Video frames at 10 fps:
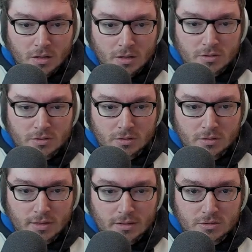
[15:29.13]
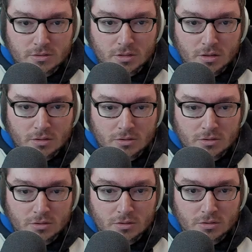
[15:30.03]
So let's go
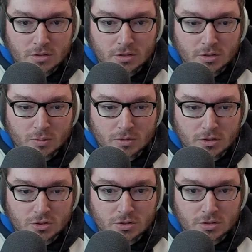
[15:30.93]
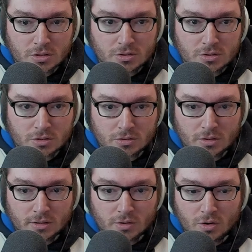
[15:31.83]
to, I don't know what dungeon to go to.
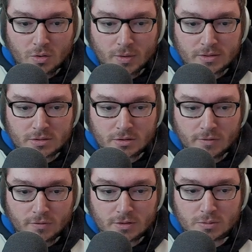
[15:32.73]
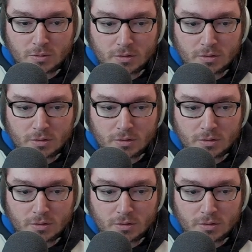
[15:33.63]
I got a quest to go for this one up